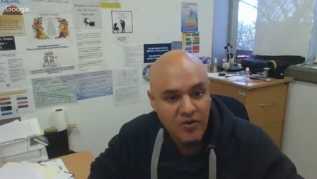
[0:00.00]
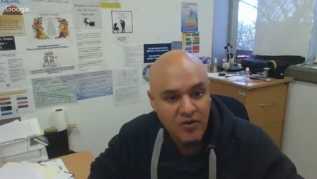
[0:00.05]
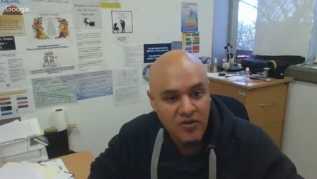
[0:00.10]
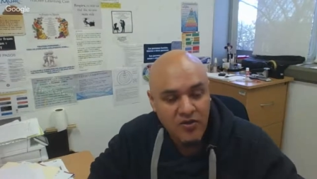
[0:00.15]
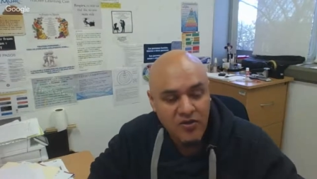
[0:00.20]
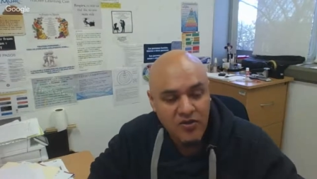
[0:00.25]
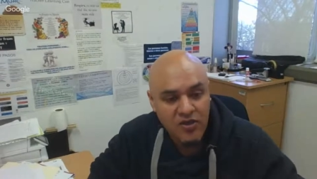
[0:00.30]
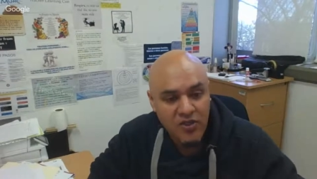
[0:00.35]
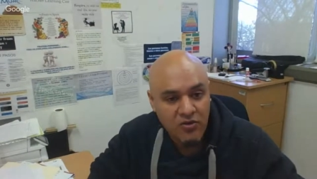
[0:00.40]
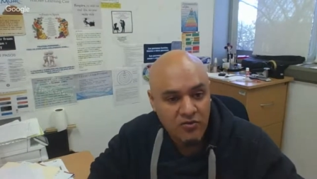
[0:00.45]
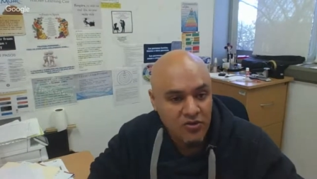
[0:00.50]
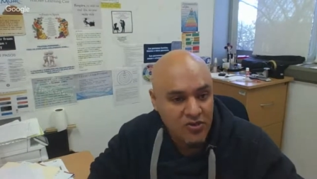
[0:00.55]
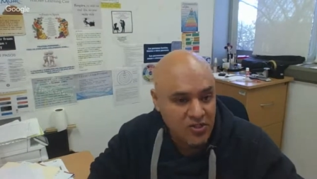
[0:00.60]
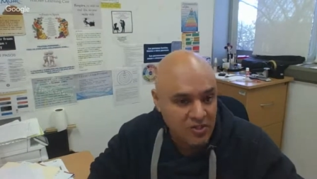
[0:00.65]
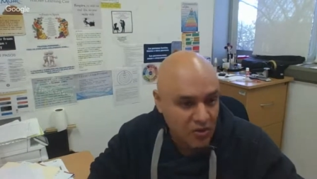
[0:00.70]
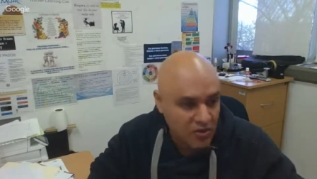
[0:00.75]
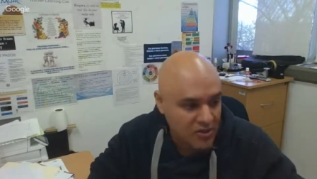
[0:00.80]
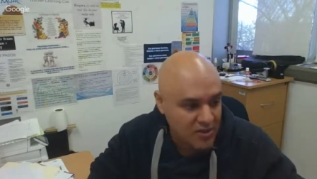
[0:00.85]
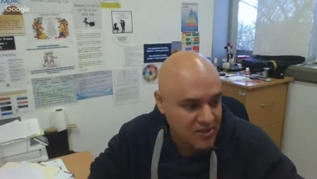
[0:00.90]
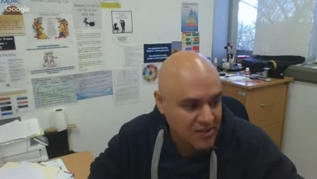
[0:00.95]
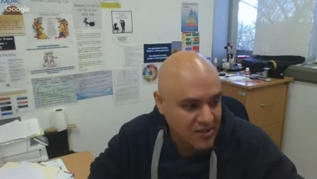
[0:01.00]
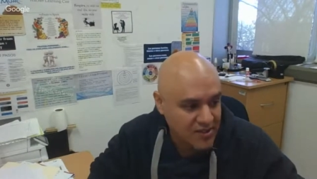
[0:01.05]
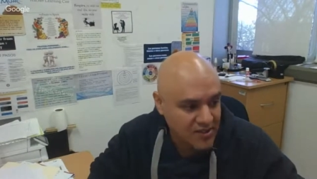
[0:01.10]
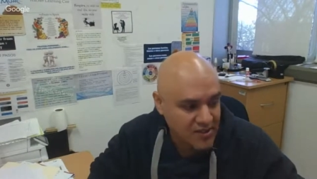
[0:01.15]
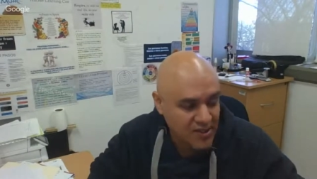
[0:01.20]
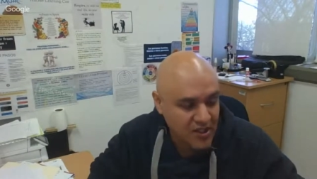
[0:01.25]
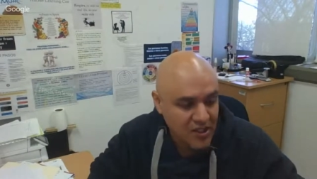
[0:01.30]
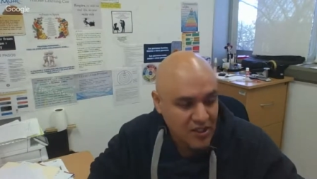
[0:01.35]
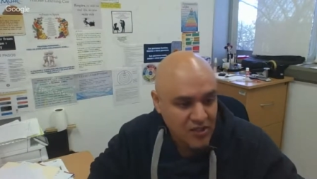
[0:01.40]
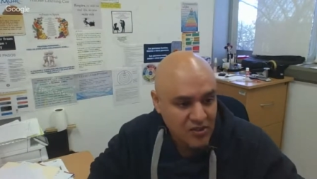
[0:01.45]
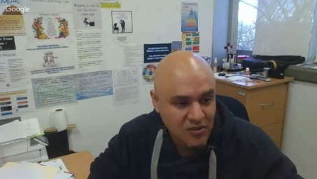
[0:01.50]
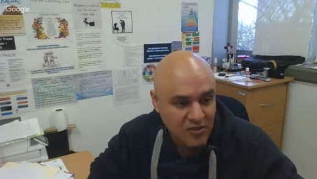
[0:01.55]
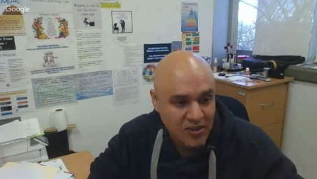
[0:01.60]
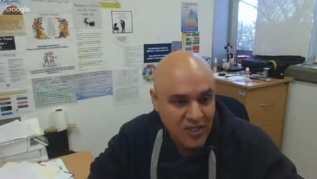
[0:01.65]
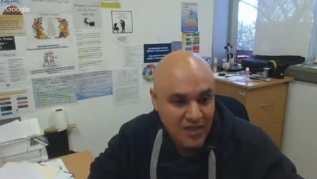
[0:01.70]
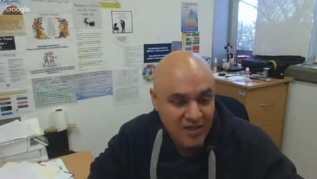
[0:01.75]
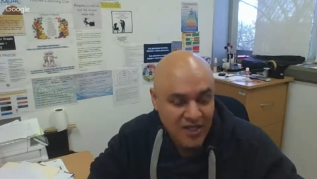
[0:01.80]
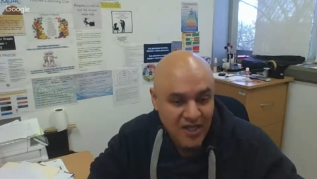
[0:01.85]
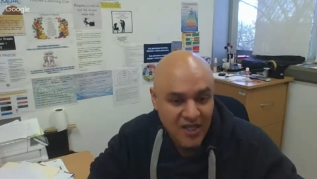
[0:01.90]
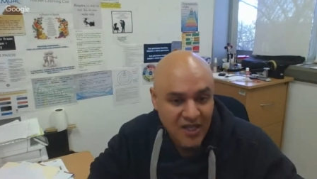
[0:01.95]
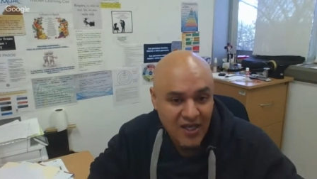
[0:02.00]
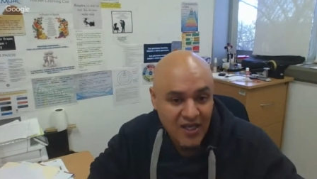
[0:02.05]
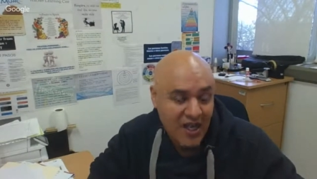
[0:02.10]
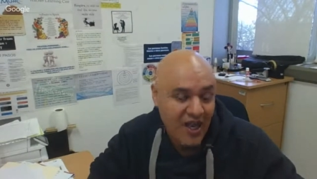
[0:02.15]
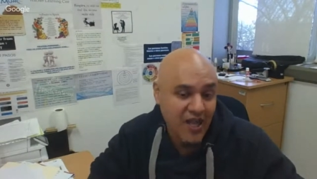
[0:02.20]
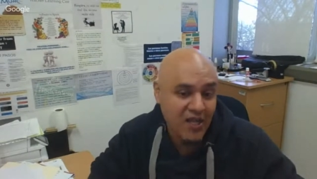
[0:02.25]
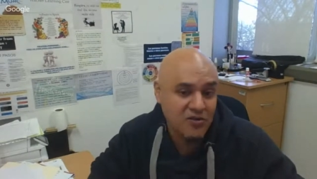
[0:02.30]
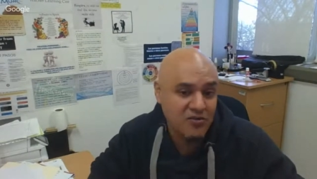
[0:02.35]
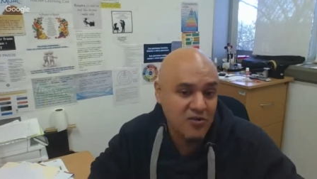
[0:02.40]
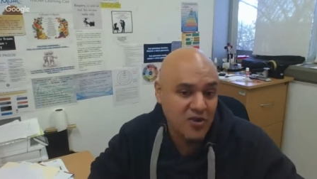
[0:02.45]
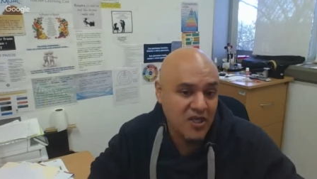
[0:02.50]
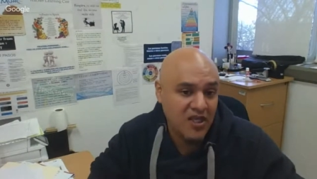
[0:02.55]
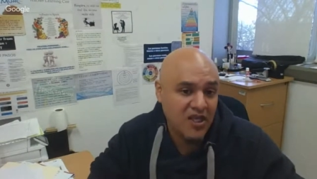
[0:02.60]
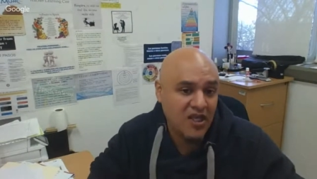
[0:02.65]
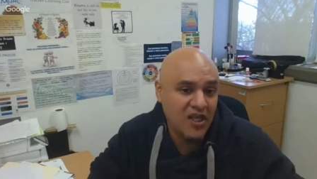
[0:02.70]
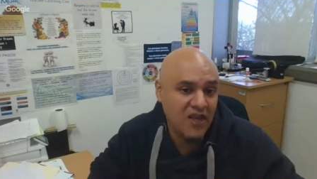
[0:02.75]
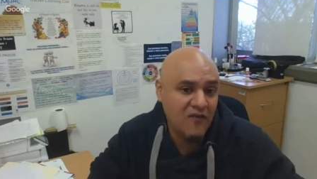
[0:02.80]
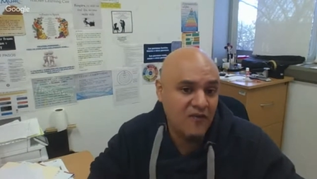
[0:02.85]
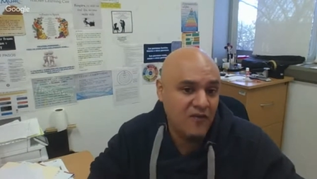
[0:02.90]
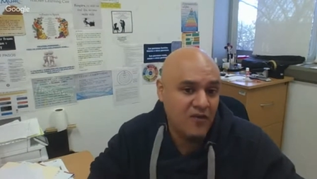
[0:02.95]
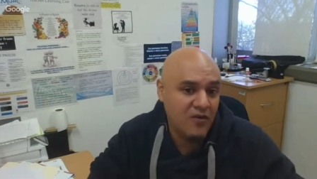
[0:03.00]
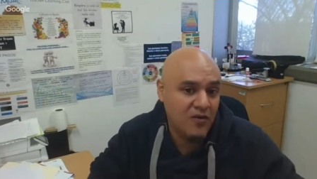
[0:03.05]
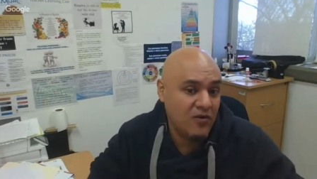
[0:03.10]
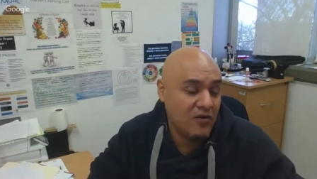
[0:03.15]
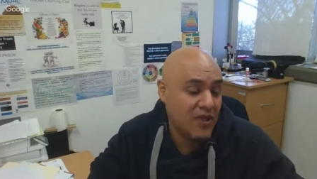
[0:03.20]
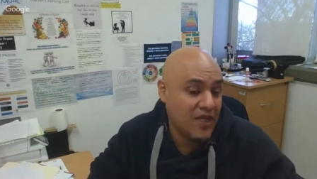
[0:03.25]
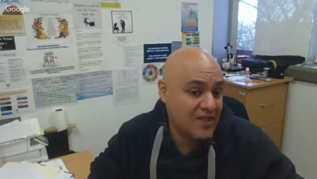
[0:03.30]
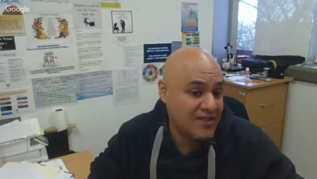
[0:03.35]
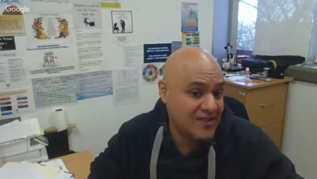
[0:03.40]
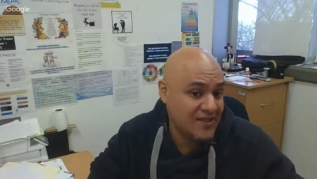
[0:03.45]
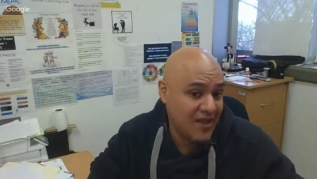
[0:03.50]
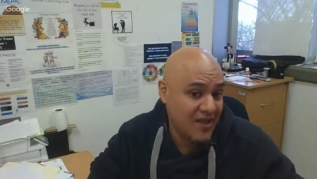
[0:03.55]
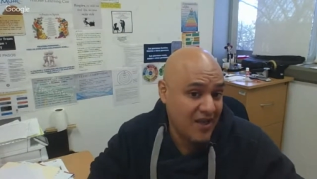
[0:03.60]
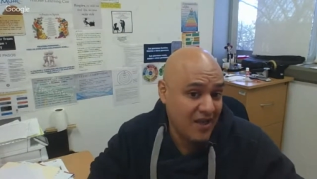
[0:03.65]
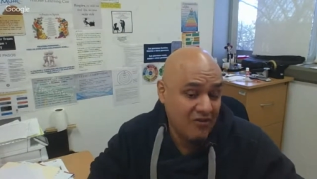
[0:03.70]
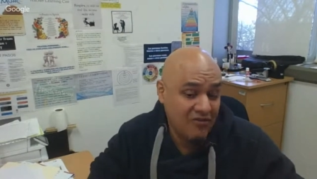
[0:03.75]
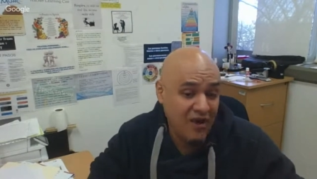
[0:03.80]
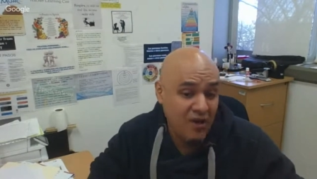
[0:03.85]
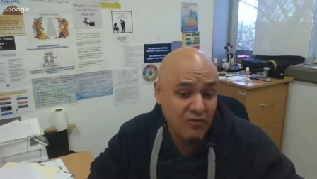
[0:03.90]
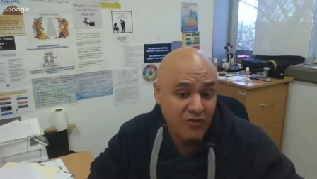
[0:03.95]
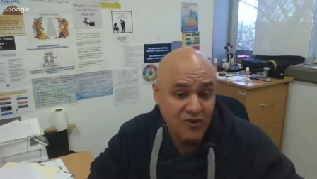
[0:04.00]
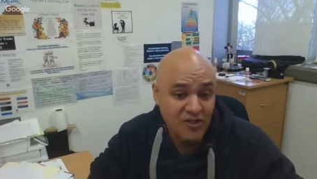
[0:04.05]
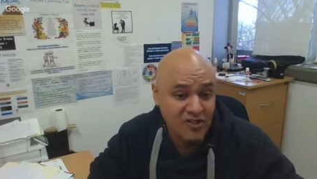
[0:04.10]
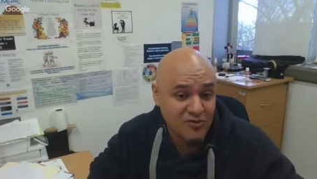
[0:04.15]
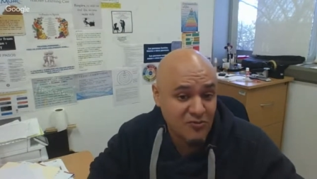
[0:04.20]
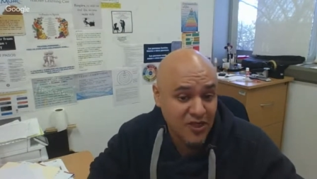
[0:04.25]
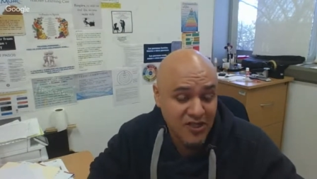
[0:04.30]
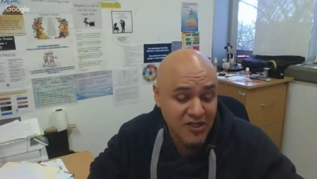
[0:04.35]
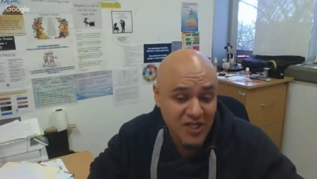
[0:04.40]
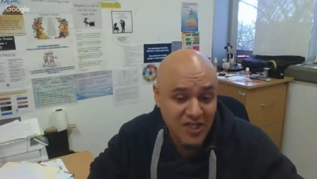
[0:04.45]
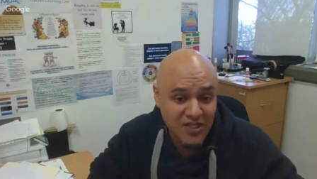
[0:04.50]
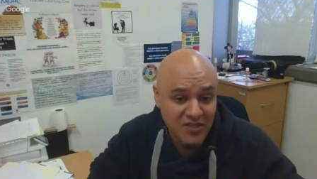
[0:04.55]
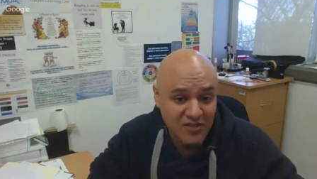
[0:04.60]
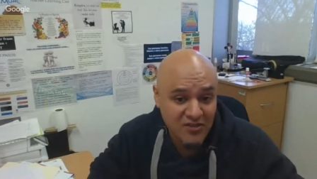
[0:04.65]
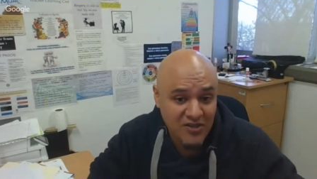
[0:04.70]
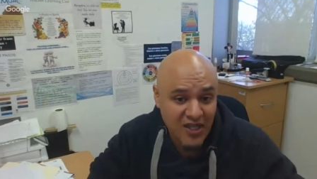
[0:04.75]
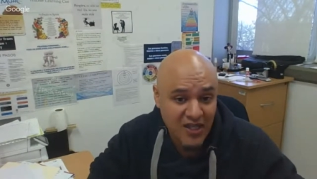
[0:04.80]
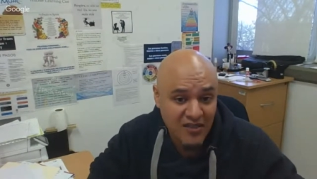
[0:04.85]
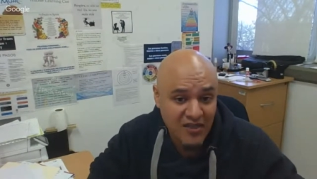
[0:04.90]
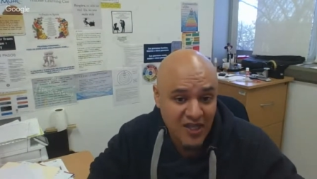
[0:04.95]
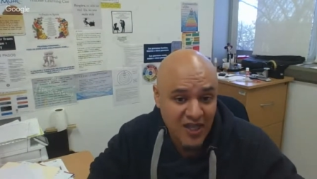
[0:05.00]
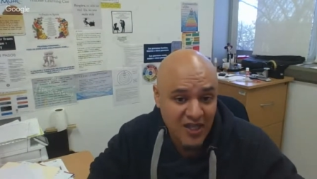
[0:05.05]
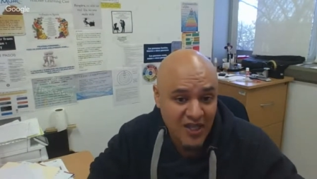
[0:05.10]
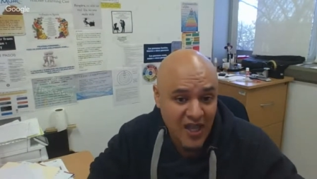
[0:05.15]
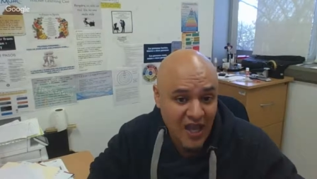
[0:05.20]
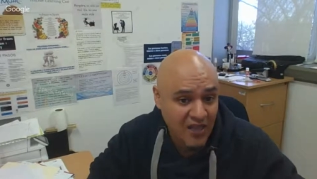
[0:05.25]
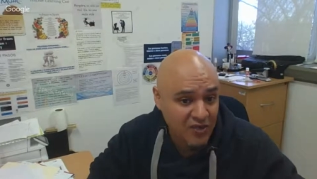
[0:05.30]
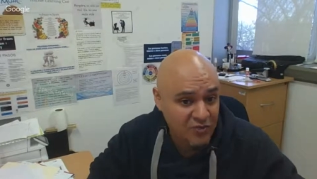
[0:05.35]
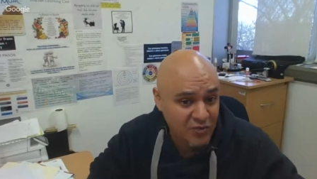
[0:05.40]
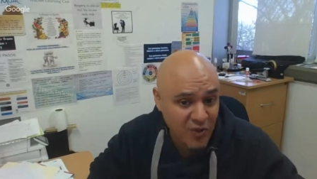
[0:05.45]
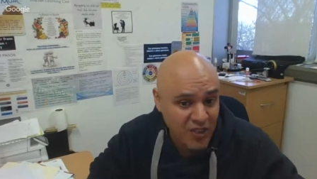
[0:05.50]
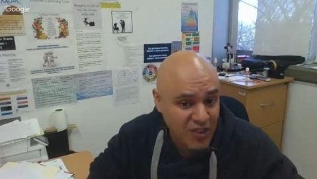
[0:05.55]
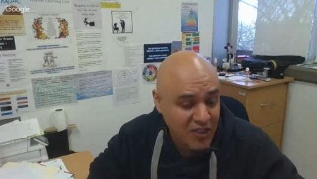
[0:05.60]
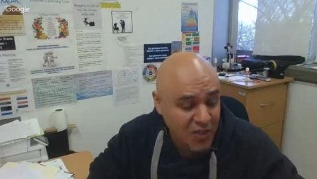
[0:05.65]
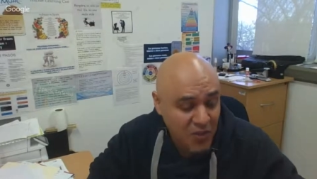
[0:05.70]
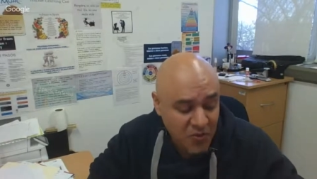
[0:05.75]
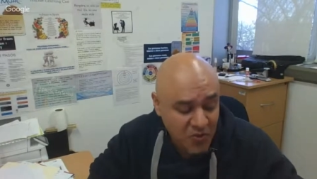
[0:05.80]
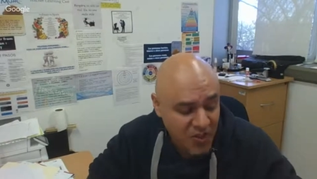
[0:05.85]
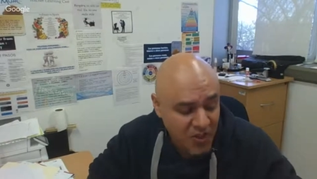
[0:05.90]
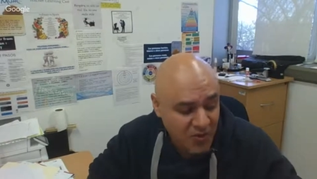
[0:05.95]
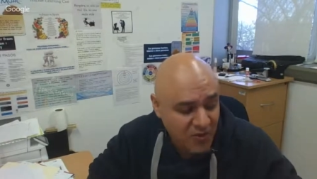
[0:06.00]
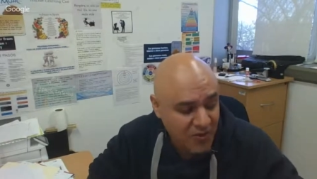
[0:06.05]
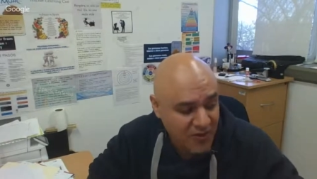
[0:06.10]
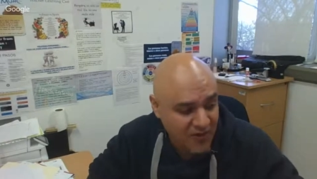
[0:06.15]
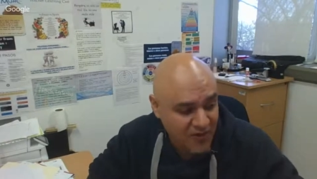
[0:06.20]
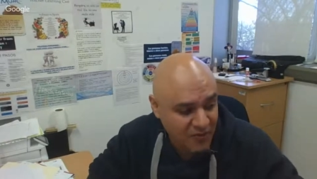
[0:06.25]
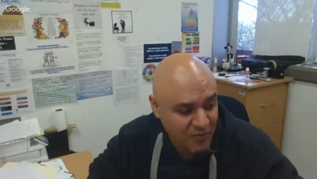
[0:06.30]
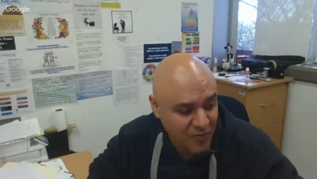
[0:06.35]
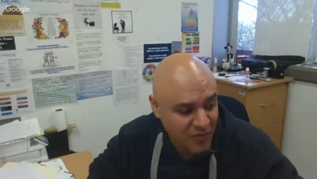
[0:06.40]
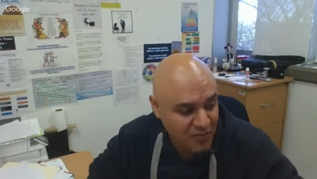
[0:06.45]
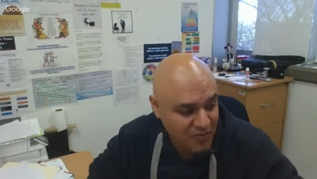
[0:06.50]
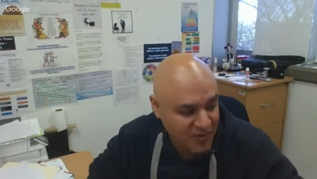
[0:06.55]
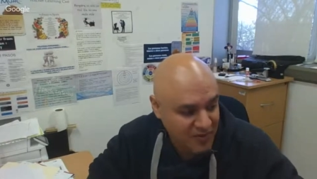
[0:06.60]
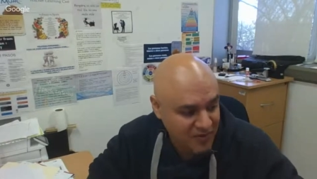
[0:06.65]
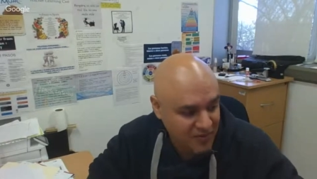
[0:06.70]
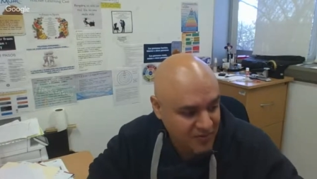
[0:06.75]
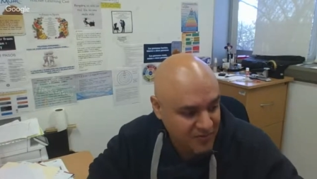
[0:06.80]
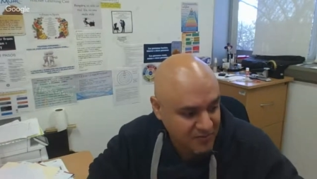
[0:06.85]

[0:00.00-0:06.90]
use your resources so that they can actually give you, let's say, a grammar explanation that they actually don't know at the moment.